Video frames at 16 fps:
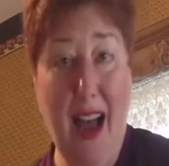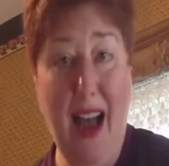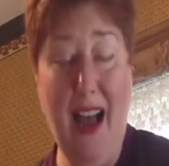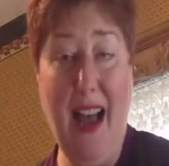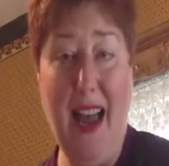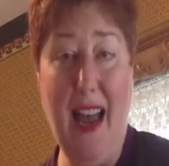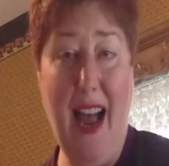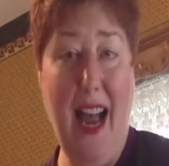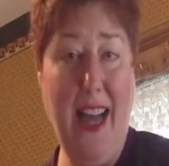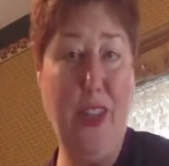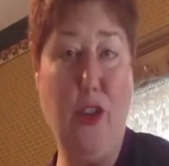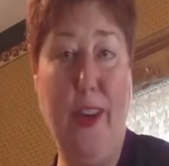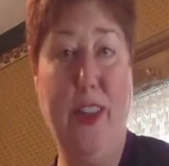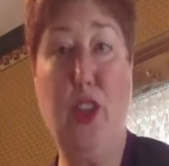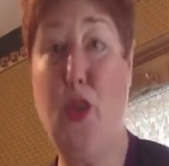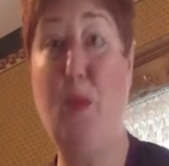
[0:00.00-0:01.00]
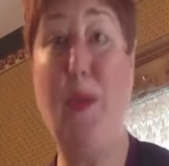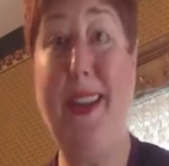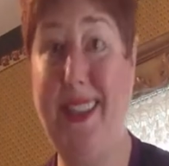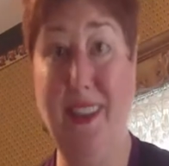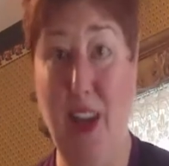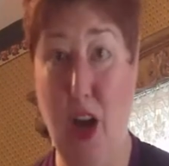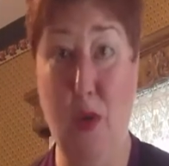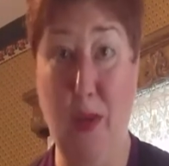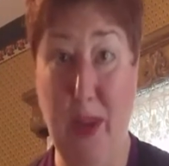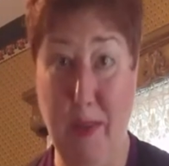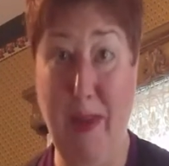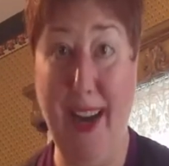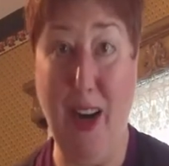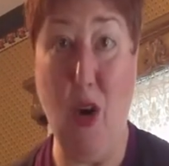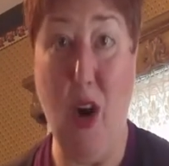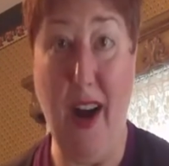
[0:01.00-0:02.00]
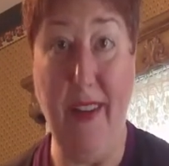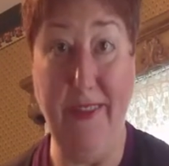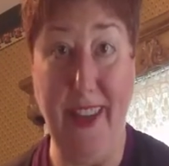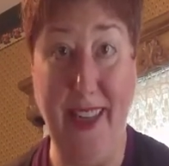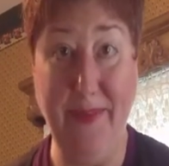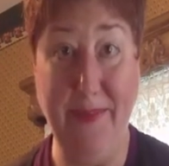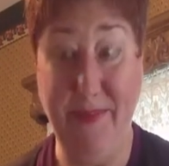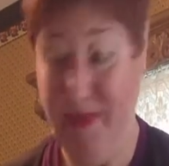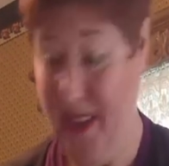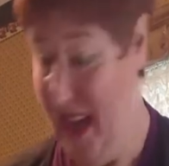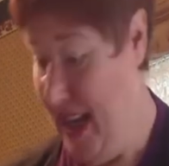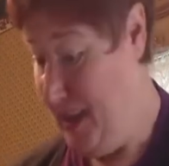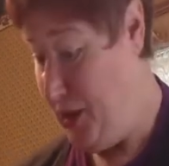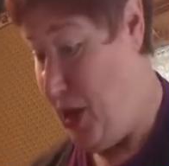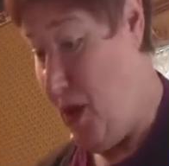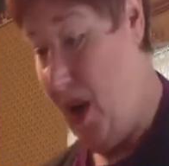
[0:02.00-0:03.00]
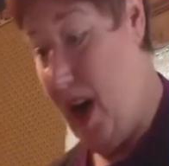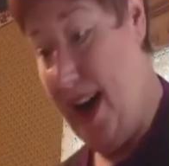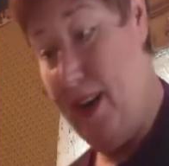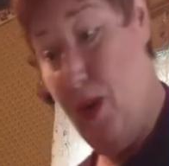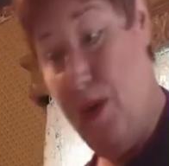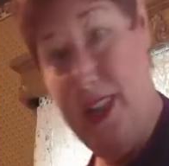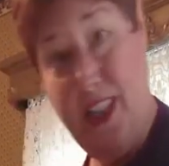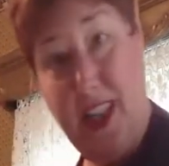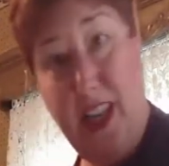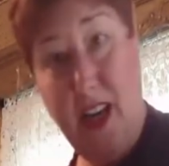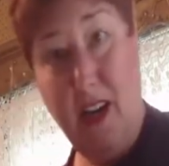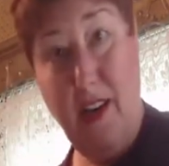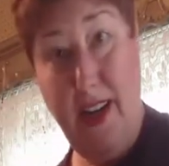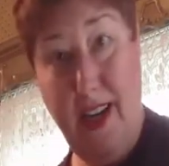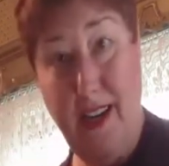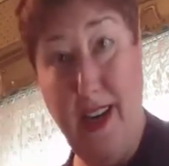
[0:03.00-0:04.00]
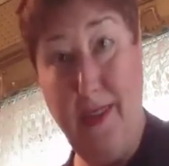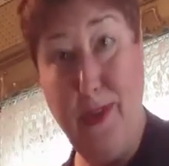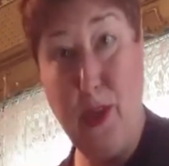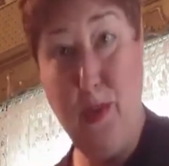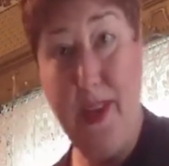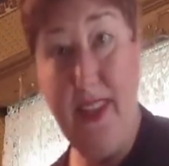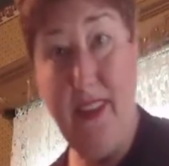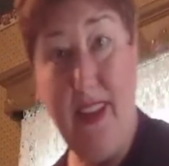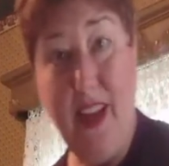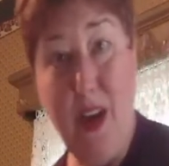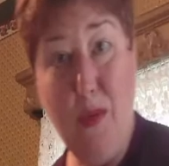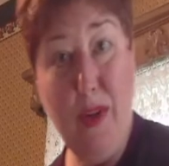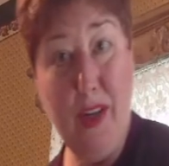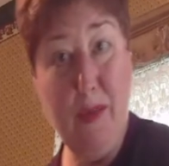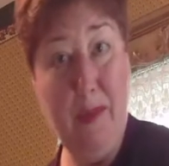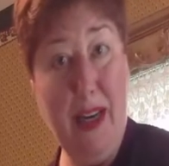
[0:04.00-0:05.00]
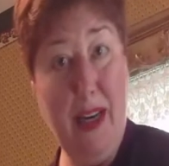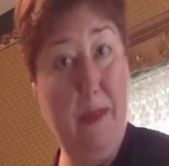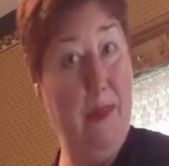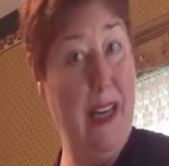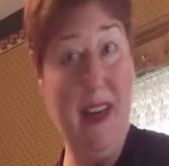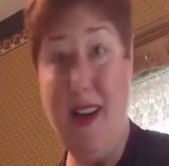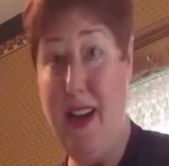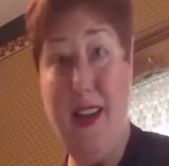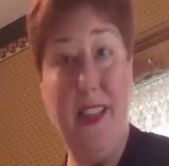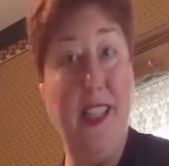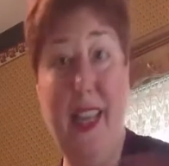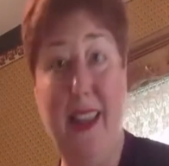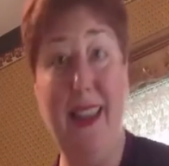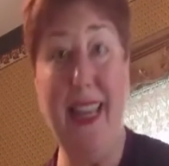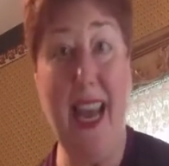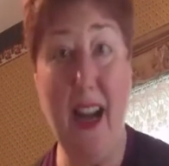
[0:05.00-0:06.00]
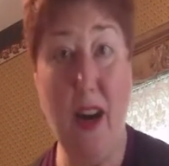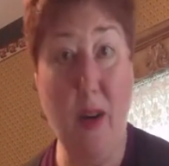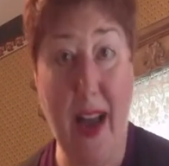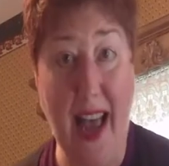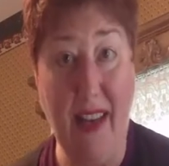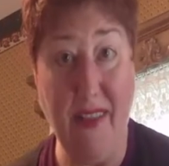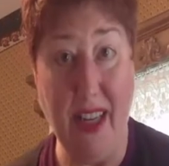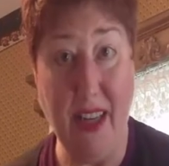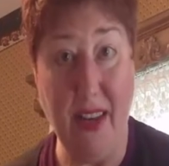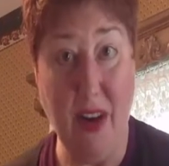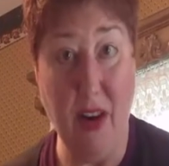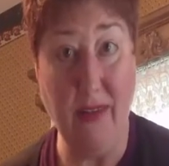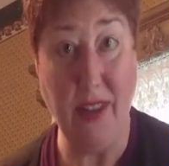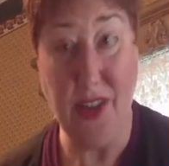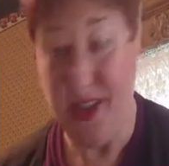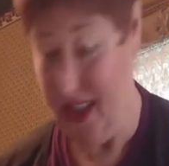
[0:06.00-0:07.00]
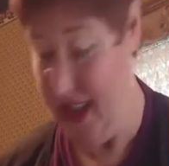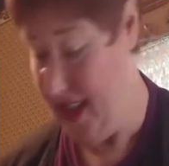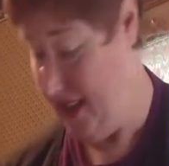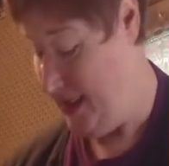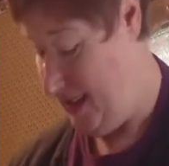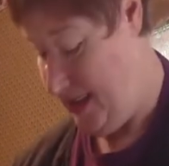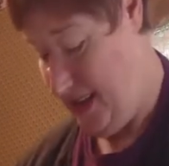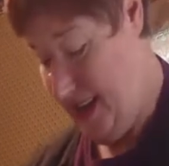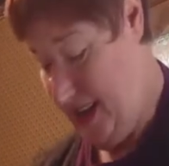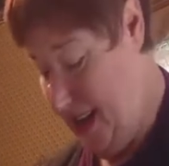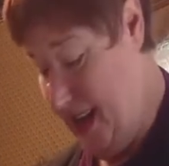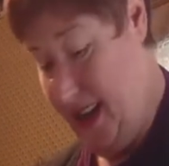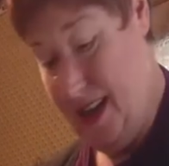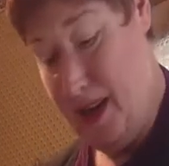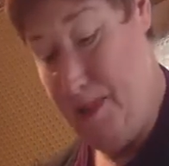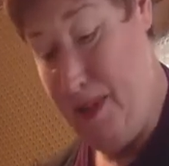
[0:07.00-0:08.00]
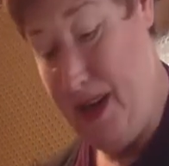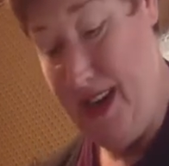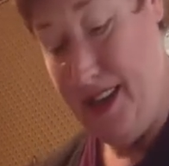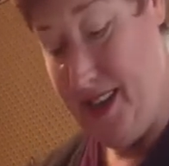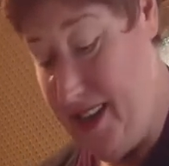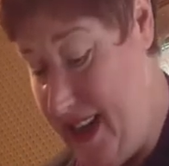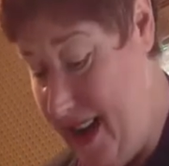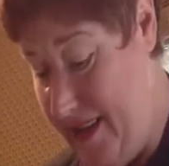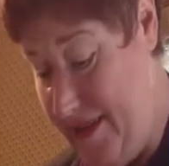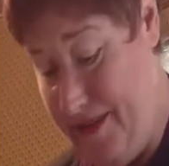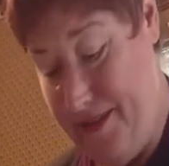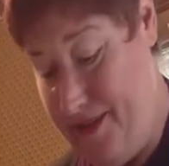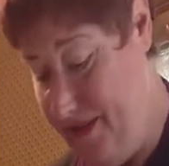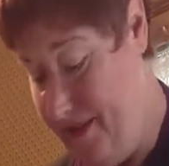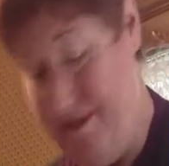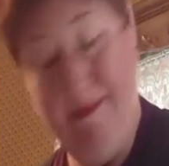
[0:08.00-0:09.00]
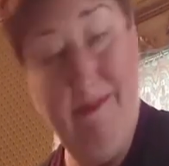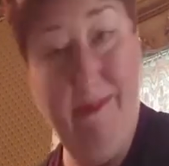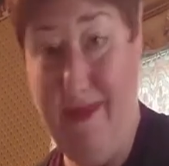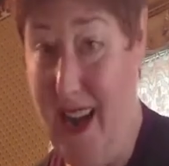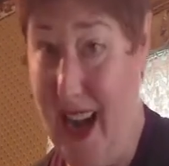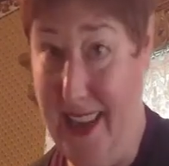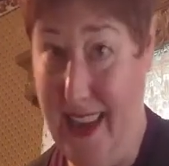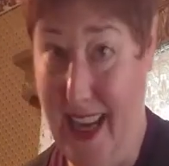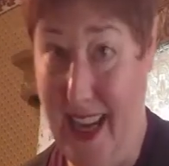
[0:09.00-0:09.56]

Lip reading: I drink sweet and low with my coffee. So I always carry enough sweet and low with me because they don't have it overseas. The pink stuff, not